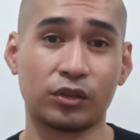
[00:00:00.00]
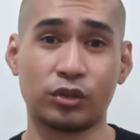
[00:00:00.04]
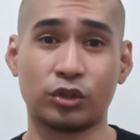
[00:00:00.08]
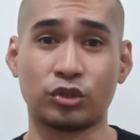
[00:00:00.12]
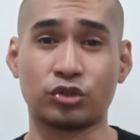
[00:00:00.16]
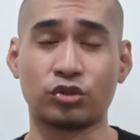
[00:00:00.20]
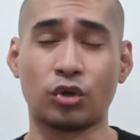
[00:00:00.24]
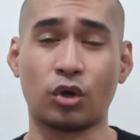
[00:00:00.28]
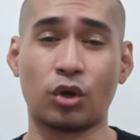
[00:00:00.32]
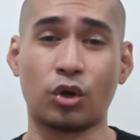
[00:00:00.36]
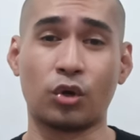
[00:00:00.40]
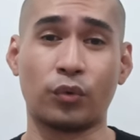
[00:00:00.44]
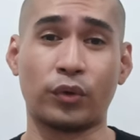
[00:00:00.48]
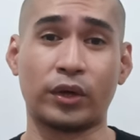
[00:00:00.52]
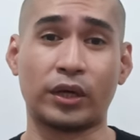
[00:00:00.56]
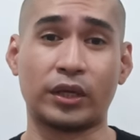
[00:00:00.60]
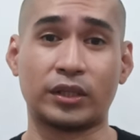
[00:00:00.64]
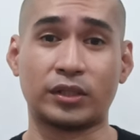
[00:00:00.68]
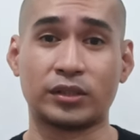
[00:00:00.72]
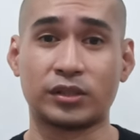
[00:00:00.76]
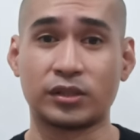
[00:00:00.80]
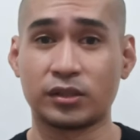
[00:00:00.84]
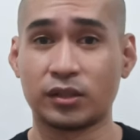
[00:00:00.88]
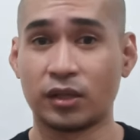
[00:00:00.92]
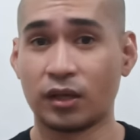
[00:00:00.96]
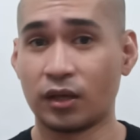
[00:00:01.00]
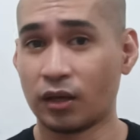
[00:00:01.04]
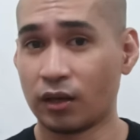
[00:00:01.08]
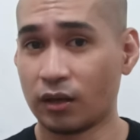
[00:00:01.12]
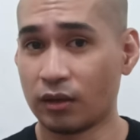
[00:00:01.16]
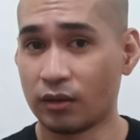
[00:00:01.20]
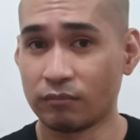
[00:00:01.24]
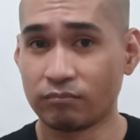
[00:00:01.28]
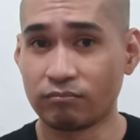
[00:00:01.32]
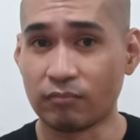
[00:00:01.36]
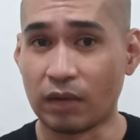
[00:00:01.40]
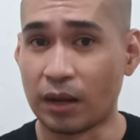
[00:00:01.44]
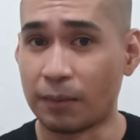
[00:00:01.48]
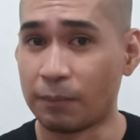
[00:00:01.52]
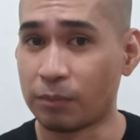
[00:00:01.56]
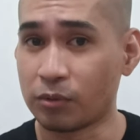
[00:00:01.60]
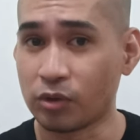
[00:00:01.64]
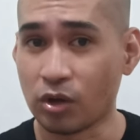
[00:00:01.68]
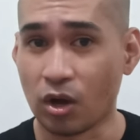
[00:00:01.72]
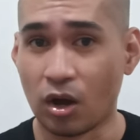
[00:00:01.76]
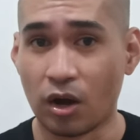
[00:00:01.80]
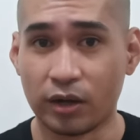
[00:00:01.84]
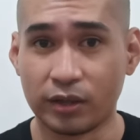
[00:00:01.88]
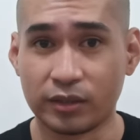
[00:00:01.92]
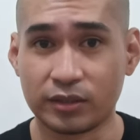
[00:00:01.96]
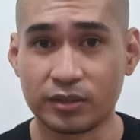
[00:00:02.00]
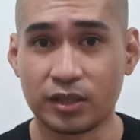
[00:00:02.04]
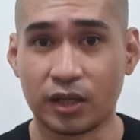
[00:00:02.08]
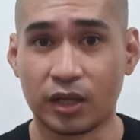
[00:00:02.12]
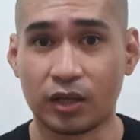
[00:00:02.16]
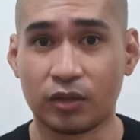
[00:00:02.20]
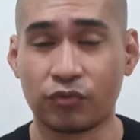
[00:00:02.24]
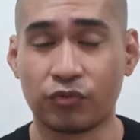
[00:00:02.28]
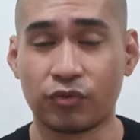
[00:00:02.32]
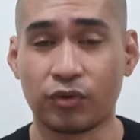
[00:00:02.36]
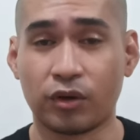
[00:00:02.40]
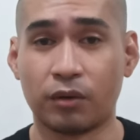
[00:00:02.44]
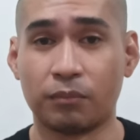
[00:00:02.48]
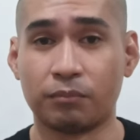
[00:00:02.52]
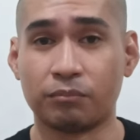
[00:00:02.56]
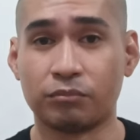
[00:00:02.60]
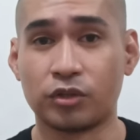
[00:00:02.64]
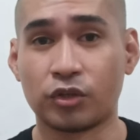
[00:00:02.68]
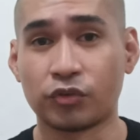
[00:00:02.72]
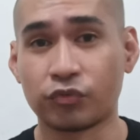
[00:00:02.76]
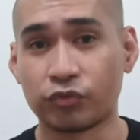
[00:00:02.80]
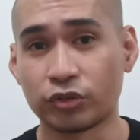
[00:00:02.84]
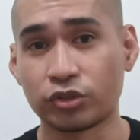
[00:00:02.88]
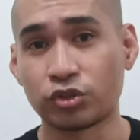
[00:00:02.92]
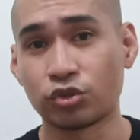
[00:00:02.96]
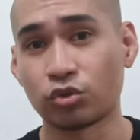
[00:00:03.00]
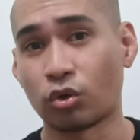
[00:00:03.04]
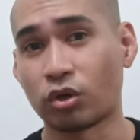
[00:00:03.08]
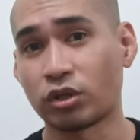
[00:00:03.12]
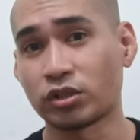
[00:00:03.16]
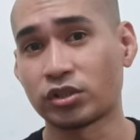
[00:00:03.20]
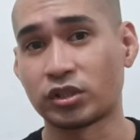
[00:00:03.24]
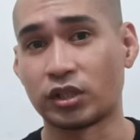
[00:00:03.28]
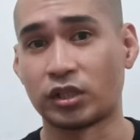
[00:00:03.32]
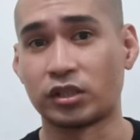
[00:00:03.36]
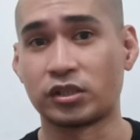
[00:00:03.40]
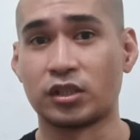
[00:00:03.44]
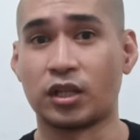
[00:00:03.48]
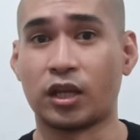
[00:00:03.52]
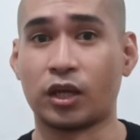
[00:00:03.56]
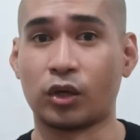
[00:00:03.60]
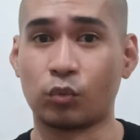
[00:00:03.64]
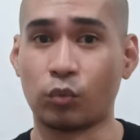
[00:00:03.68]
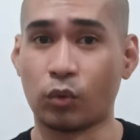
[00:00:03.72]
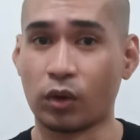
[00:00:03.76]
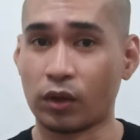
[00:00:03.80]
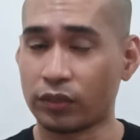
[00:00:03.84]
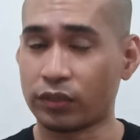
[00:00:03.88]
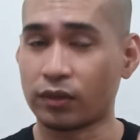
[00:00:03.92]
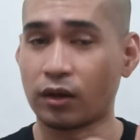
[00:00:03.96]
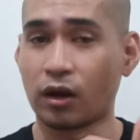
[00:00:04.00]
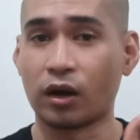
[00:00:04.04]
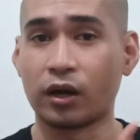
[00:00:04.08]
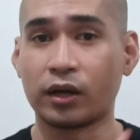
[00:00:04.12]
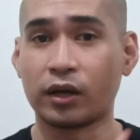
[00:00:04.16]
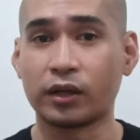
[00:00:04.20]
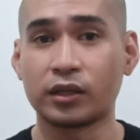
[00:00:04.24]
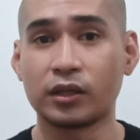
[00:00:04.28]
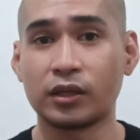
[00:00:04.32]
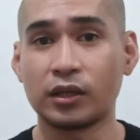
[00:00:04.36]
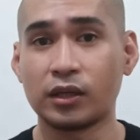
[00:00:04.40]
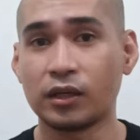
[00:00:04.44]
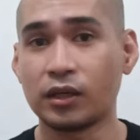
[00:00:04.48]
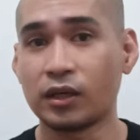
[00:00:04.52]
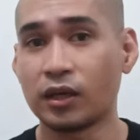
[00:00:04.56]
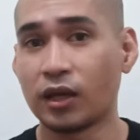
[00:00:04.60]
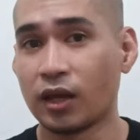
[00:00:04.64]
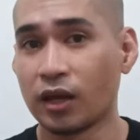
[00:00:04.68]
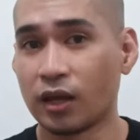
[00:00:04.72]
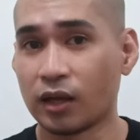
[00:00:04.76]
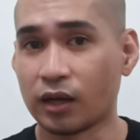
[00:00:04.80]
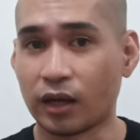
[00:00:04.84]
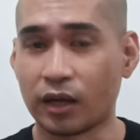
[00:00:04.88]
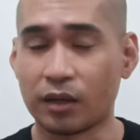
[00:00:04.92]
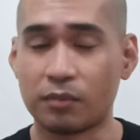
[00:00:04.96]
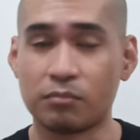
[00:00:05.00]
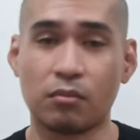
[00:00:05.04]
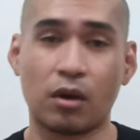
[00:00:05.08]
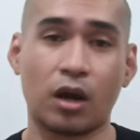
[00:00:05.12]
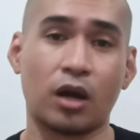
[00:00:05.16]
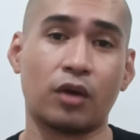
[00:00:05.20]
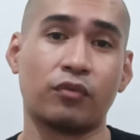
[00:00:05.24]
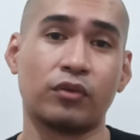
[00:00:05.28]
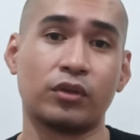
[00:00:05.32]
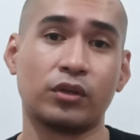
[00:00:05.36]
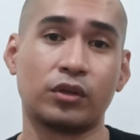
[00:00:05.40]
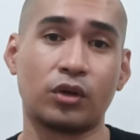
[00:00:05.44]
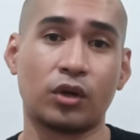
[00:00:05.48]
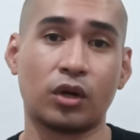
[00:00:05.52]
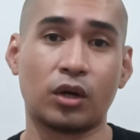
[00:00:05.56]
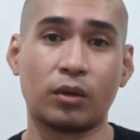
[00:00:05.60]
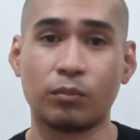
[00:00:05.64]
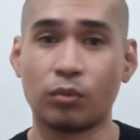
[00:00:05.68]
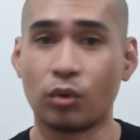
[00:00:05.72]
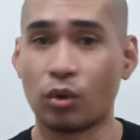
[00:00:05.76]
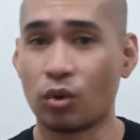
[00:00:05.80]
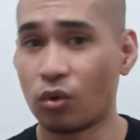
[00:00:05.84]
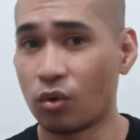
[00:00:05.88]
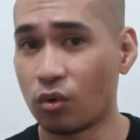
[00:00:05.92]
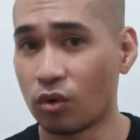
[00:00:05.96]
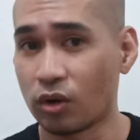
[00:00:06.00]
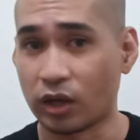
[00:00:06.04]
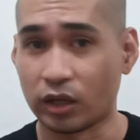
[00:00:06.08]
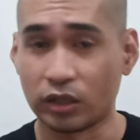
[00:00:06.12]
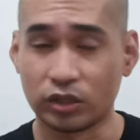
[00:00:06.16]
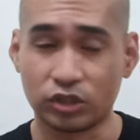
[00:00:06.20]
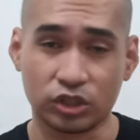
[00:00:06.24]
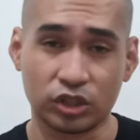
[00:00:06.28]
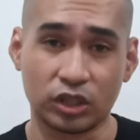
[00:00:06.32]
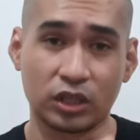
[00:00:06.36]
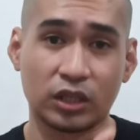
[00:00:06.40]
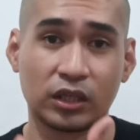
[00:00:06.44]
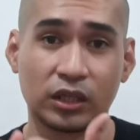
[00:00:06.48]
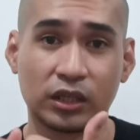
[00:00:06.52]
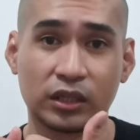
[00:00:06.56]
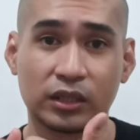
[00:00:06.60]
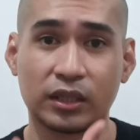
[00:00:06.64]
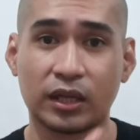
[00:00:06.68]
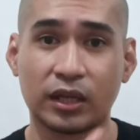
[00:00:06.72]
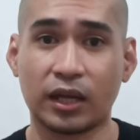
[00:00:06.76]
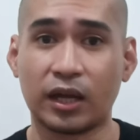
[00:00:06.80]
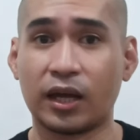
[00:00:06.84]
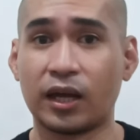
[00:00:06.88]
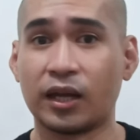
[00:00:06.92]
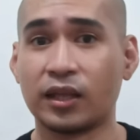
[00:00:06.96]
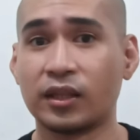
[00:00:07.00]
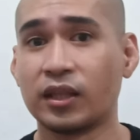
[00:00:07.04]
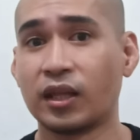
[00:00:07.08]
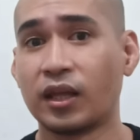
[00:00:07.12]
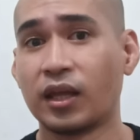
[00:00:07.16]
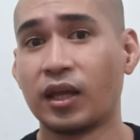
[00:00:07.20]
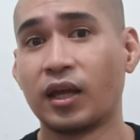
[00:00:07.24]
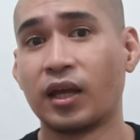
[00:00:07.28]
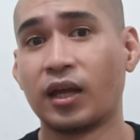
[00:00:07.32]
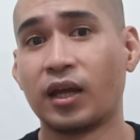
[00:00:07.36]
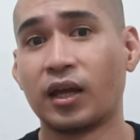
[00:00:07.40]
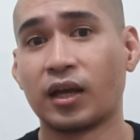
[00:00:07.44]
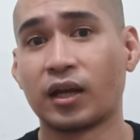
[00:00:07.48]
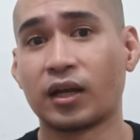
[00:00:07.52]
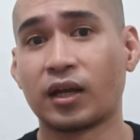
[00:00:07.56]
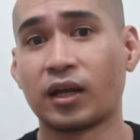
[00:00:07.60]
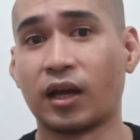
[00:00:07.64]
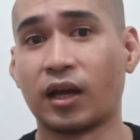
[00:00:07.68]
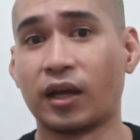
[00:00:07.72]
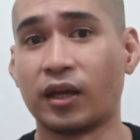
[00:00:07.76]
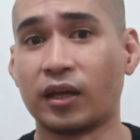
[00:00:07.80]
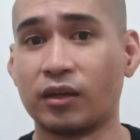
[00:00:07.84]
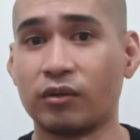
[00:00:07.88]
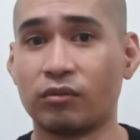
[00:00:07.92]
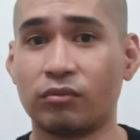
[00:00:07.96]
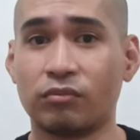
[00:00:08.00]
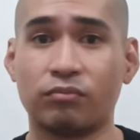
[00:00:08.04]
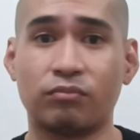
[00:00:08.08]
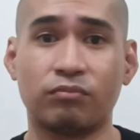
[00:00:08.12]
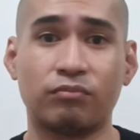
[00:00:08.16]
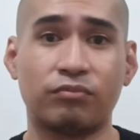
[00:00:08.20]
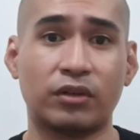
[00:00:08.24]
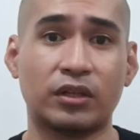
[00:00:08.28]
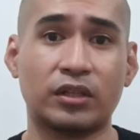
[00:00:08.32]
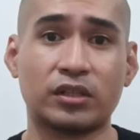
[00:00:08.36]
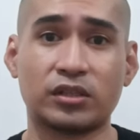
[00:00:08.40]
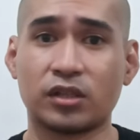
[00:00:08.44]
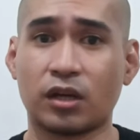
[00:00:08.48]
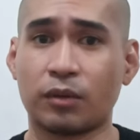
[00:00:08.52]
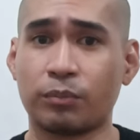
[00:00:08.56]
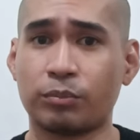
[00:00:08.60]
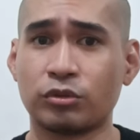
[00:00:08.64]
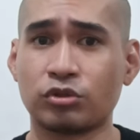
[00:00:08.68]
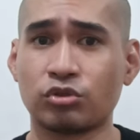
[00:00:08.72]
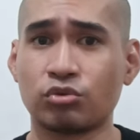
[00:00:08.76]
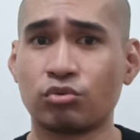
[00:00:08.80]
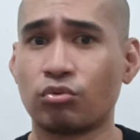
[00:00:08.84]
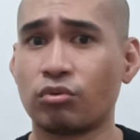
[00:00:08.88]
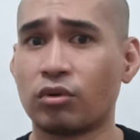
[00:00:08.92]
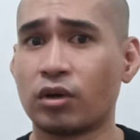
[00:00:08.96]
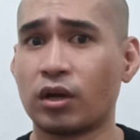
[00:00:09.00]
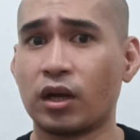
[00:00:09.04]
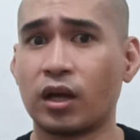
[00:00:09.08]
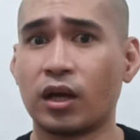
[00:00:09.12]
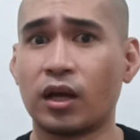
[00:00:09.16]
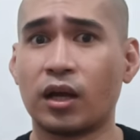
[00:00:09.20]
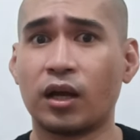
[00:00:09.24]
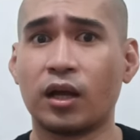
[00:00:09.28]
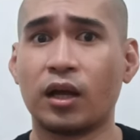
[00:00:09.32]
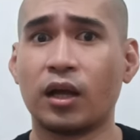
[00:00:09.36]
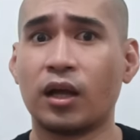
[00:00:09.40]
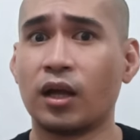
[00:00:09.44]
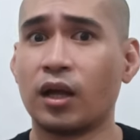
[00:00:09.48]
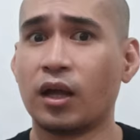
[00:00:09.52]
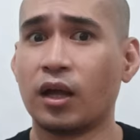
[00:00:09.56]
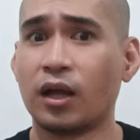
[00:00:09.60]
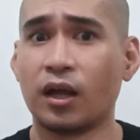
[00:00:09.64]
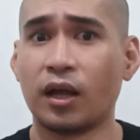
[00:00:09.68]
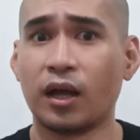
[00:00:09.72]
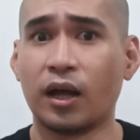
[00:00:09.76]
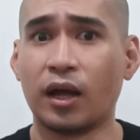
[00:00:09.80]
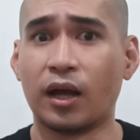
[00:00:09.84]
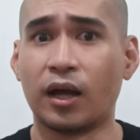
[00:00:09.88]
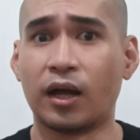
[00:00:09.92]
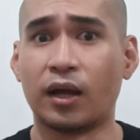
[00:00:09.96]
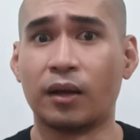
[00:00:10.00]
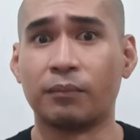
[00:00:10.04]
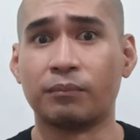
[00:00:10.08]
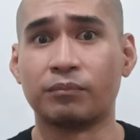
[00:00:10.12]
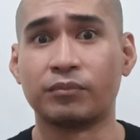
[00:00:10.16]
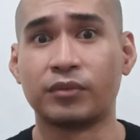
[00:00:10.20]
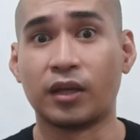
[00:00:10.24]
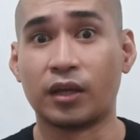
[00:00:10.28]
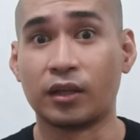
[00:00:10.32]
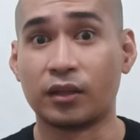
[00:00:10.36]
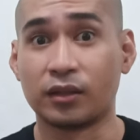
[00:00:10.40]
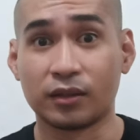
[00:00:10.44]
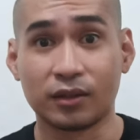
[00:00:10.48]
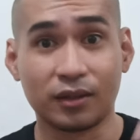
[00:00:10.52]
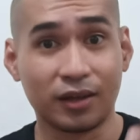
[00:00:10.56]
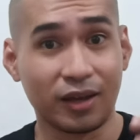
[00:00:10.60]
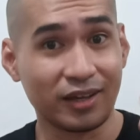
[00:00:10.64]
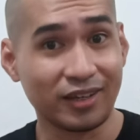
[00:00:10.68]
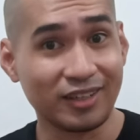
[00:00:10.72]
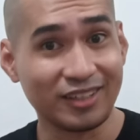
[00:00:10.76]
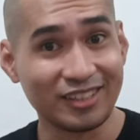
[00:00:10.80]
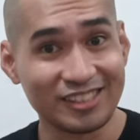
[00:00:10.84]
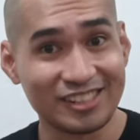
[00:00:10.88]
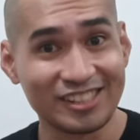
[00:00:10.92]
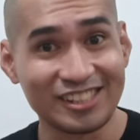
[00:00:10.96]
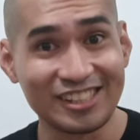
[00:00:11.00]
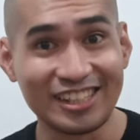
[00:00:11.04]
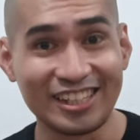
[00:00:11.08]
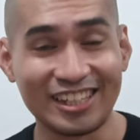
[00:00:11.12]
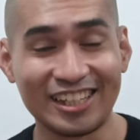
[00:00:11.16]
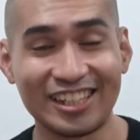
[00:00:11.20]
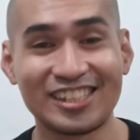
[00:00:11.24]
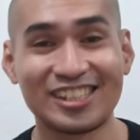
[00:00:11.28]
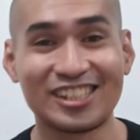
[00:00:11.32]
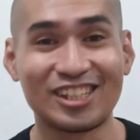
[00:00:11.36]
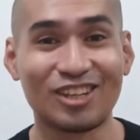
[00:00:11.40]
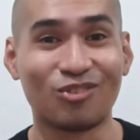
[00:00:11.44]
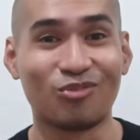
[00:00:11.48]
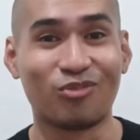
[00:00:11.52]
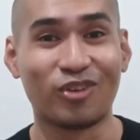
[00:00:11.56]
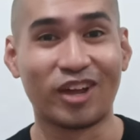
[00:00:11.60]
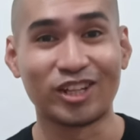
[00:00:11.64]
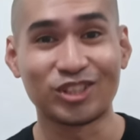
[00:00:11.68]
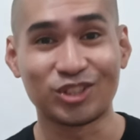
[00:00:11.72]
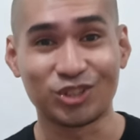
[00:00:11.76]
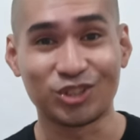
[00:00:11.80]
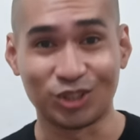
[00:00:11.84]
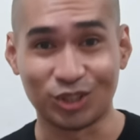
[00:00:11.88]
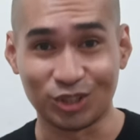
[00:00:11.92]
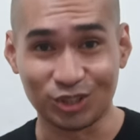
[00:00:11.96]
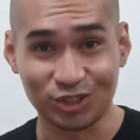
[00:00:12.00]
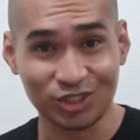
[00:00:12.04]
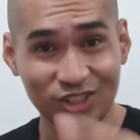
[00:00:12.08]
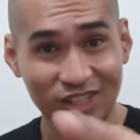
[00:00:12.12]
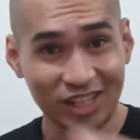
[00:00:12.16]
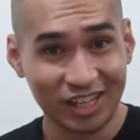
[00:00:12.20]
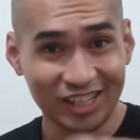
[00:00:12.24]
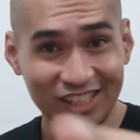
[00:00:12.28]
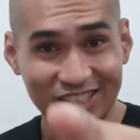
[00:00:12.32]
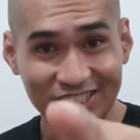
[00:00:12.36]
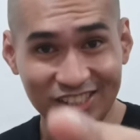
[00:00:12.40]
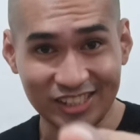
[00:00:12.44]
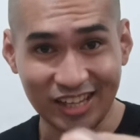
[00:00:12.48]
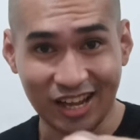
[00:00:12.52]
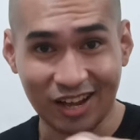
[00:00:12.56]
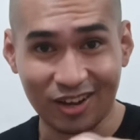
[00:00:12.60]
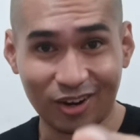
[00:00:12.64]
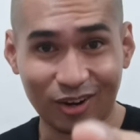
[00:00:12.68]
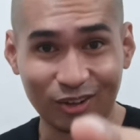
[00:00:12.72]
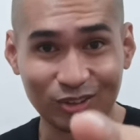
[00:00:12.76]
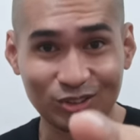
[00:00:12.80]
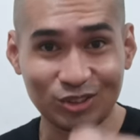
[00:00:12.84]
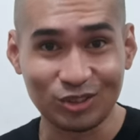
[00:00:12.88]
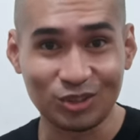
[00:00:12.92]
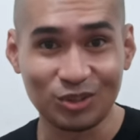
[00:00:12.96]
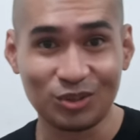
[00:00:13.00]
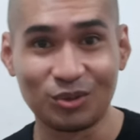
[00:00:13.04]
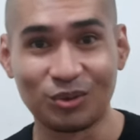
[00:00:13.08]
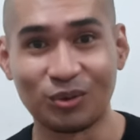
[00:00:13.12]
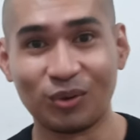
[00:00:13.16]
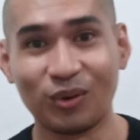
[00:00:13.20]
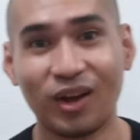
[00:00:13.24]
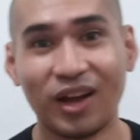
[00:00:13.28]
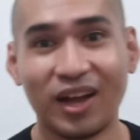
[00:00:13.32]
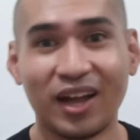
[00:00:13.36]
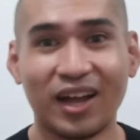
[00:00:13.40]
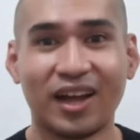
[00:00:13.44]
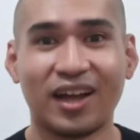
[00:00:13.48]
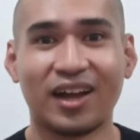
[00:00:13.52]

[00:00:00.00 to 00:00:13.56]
There's always content from different sources like Wealth Archie, kay Marvin Germo, kay Chinkitan, kay Vince Apisura, then kay CEC Ventures, shout out to you.